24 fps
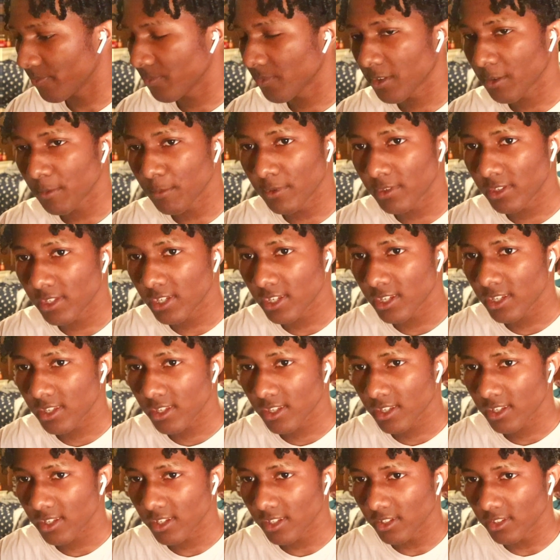Let me see.
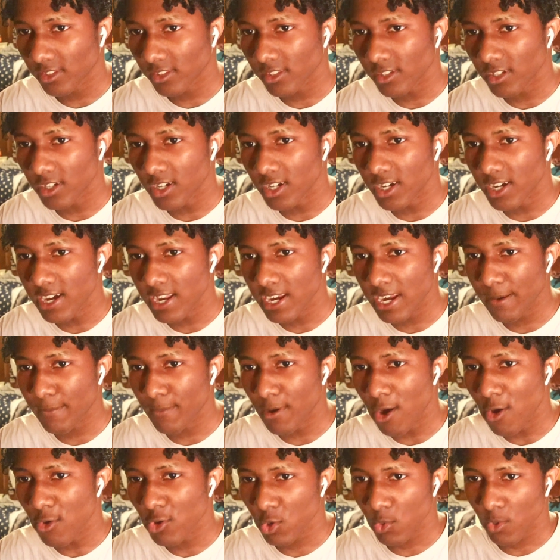A hundred, bro. I
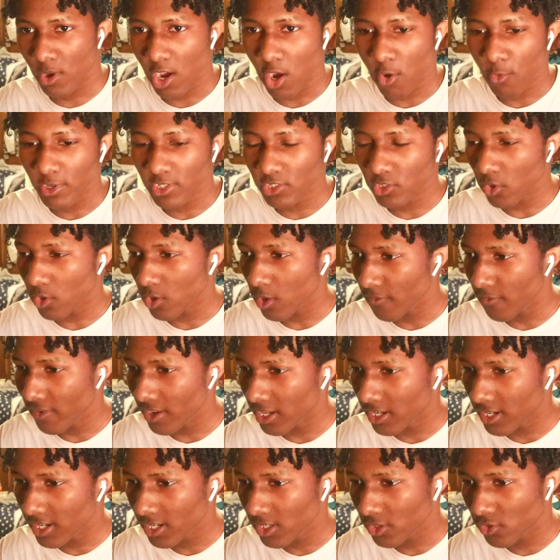don't know why I always start off at a
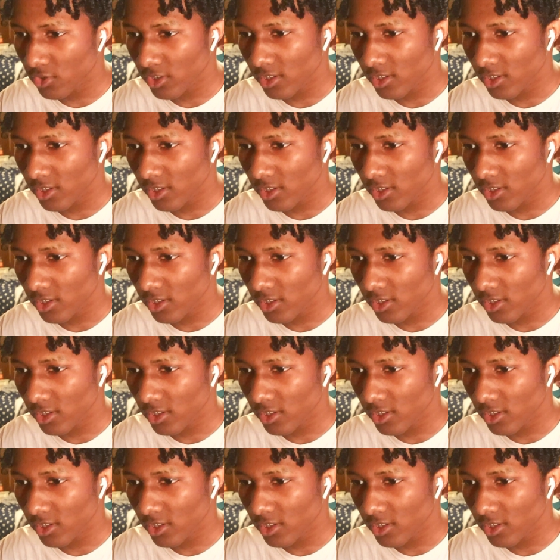hundred,